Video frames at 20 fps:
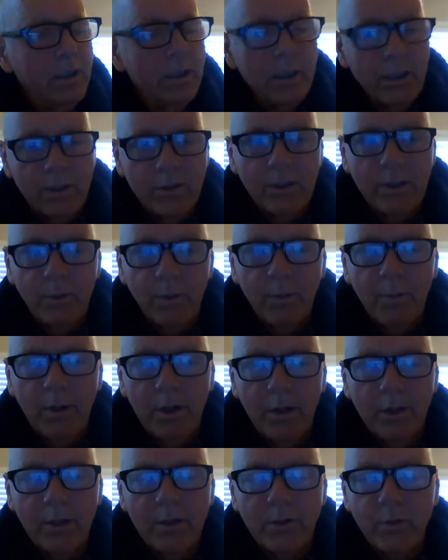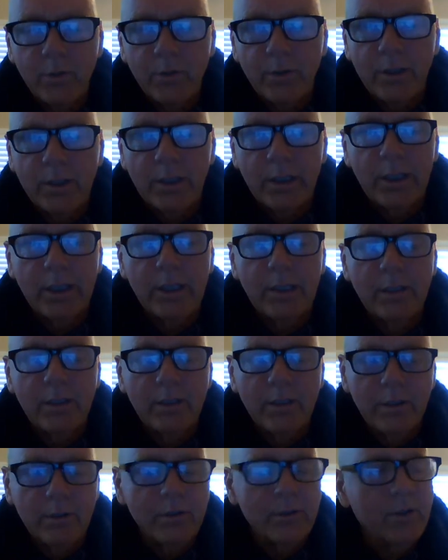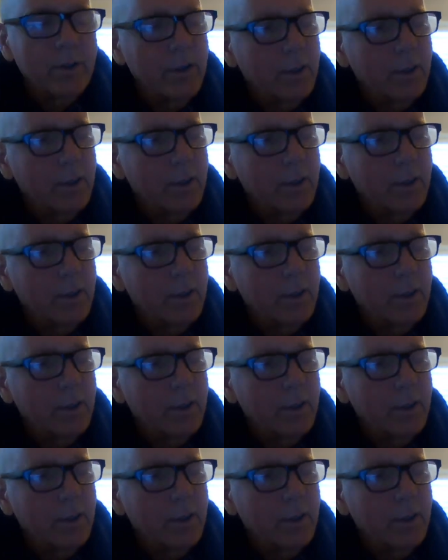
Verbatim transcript: and see where my heart's really at. You'll see